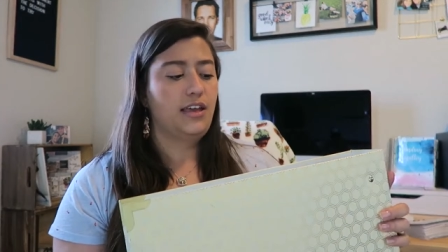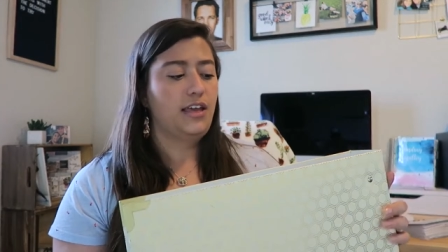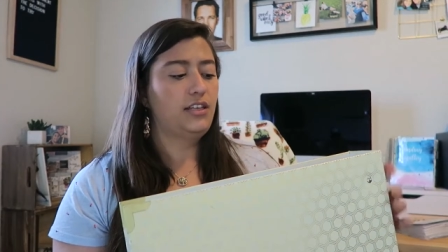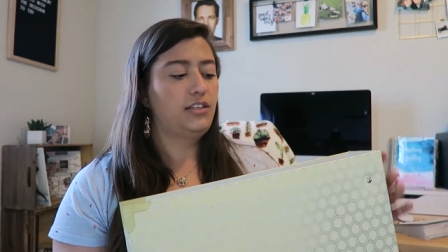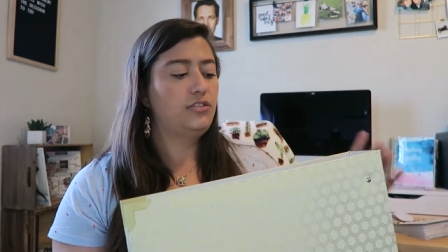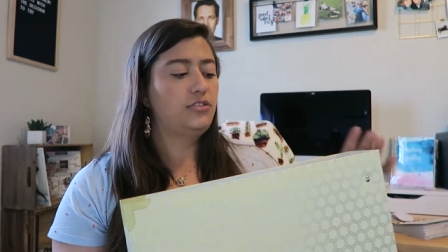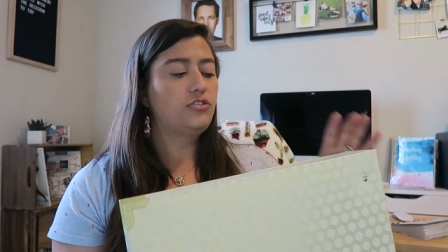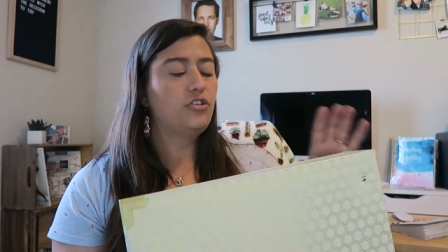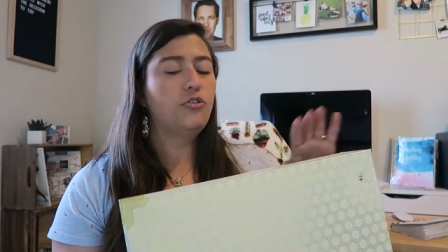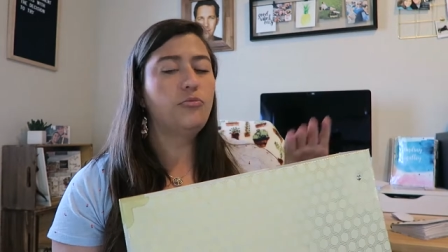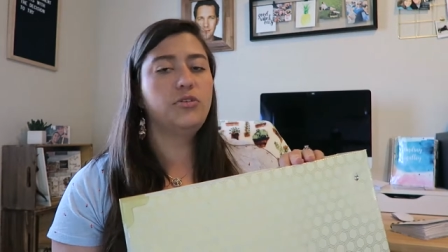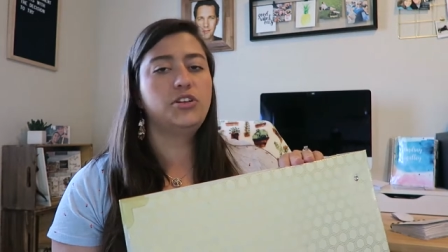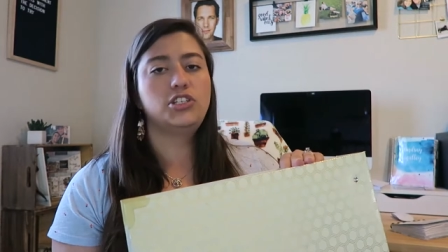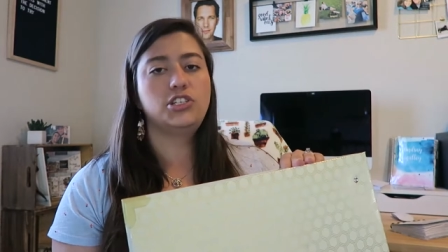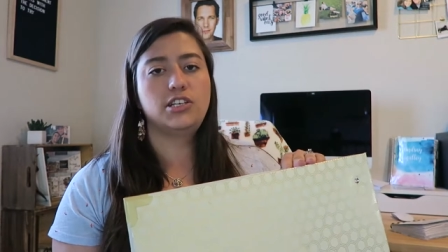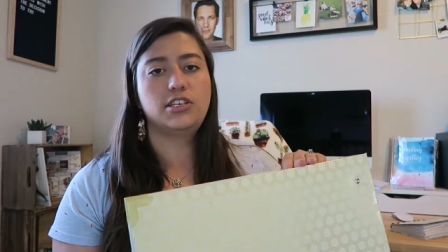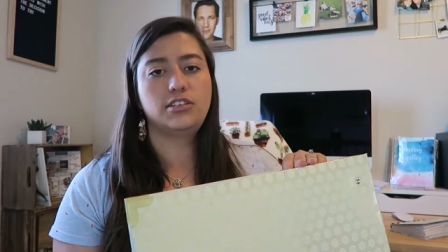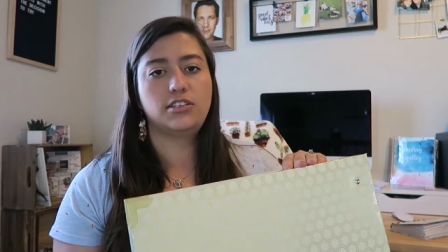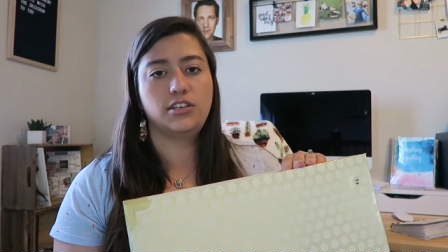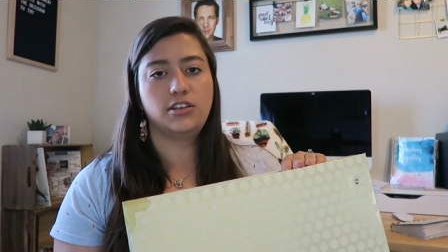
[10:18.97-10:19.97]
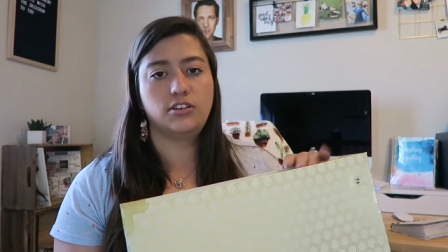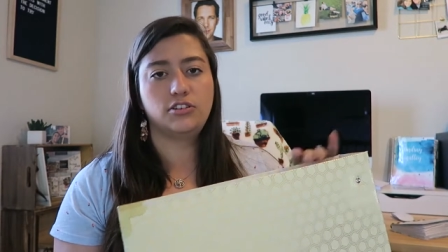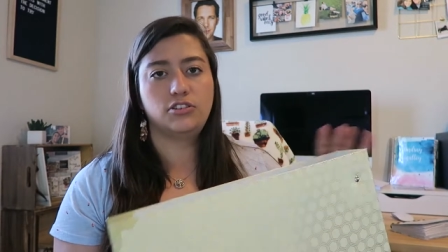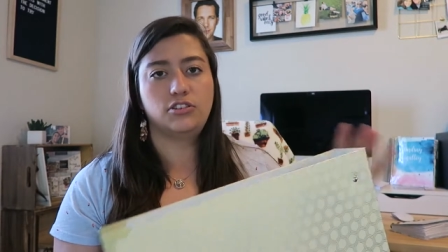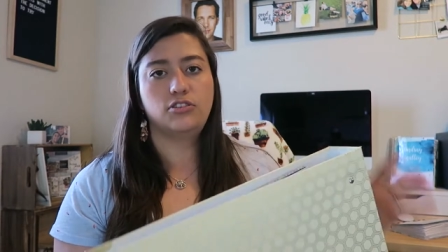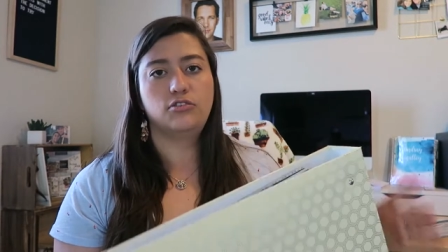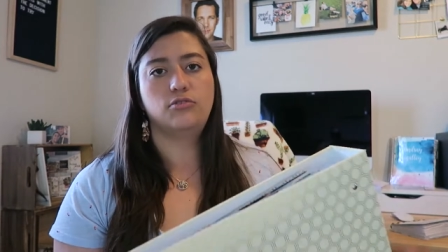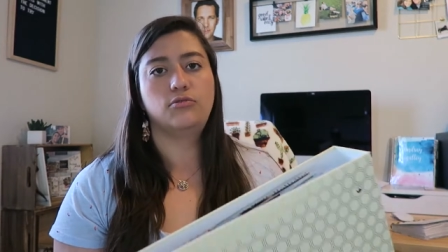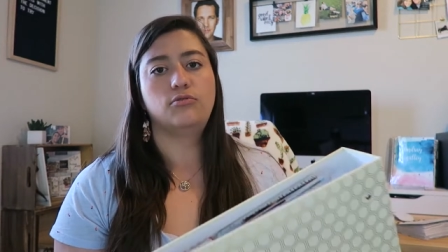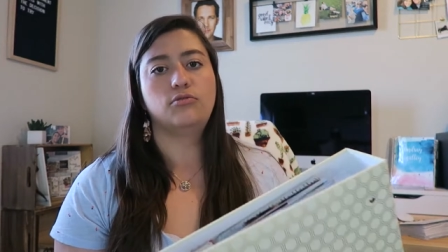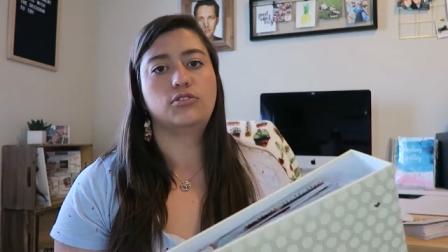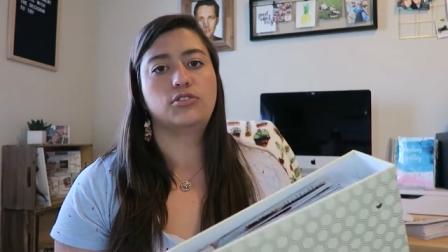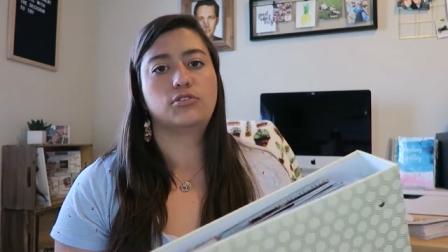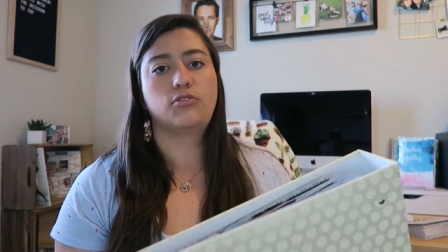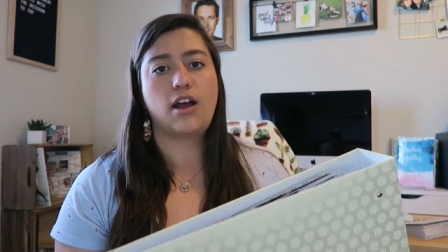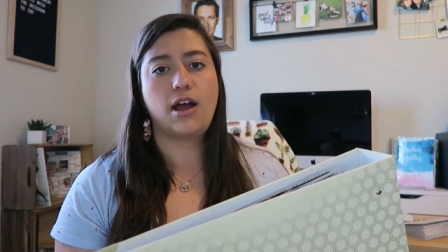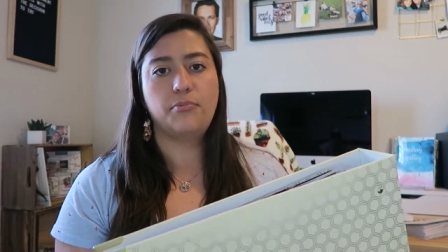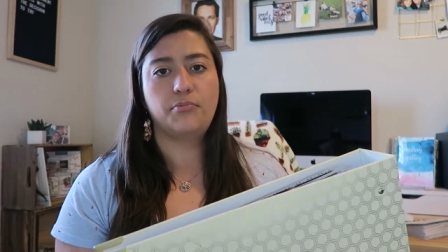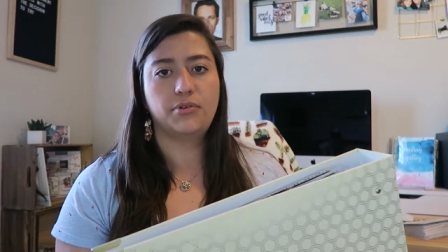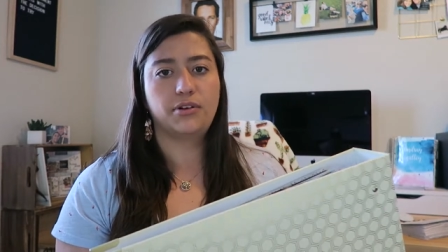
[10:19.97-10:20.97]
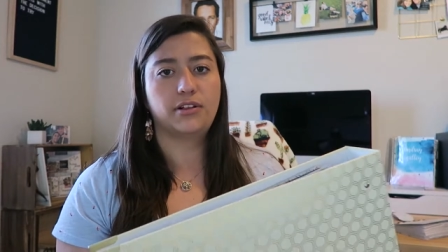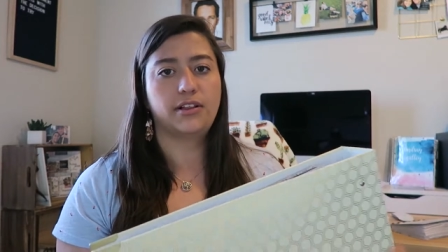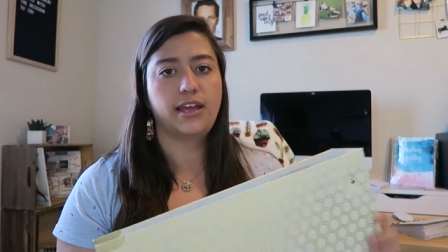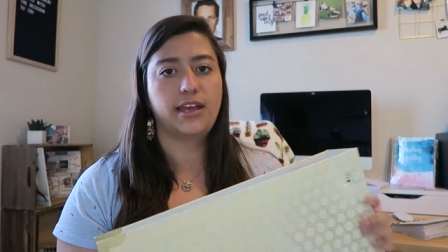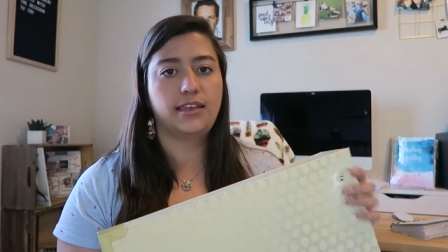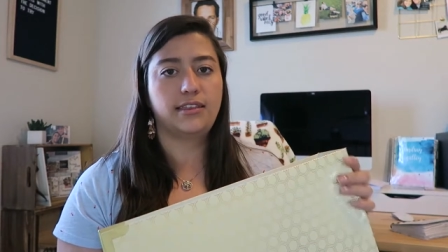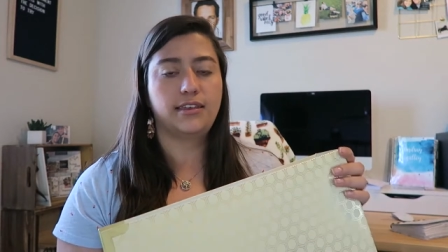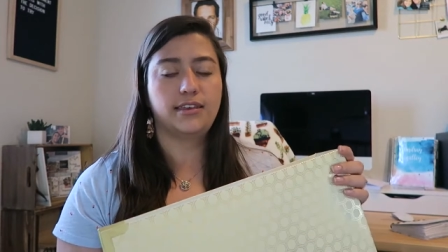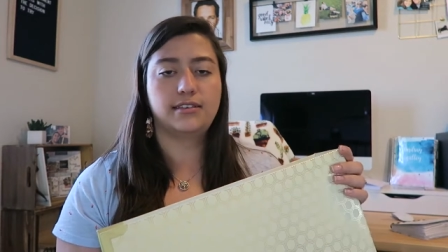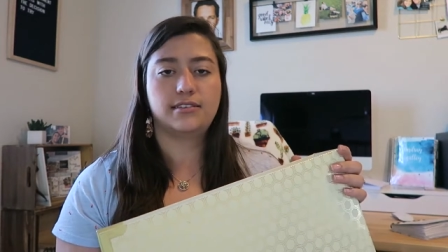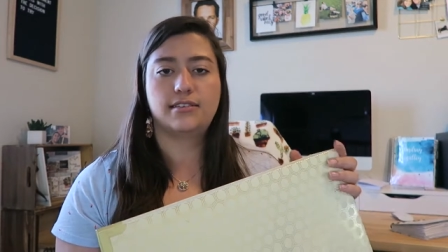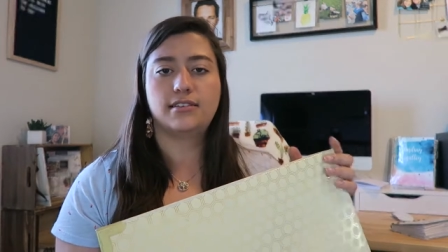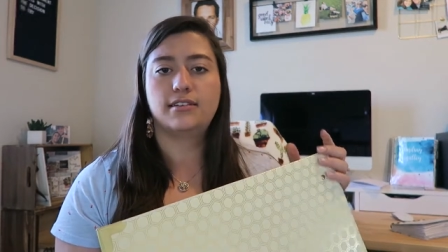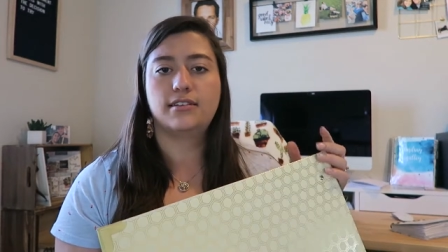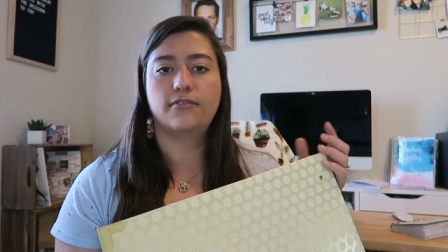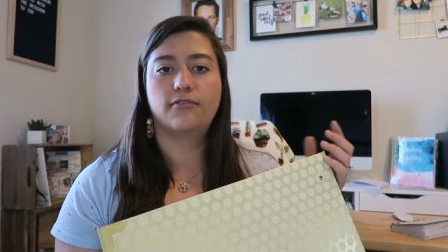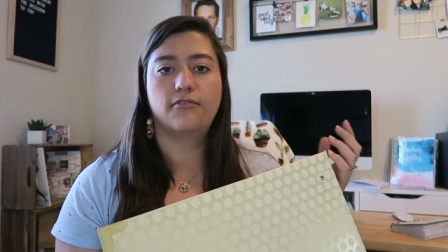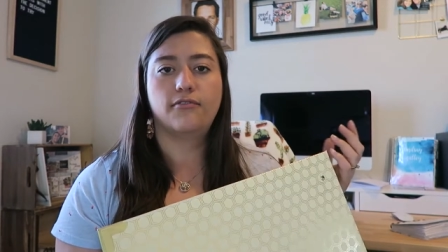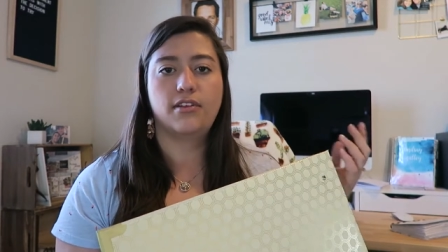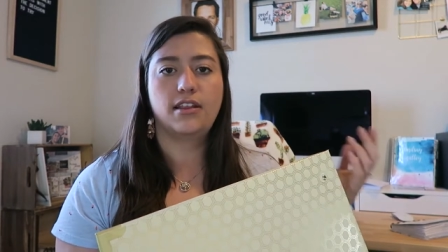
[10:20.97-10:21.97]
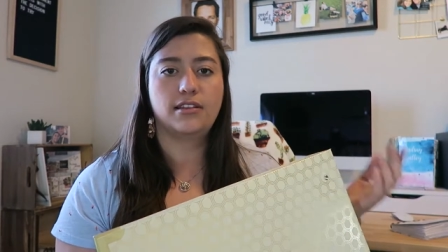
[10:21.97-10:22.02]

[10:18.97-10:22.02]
it's so much easier to scrapbook like this and,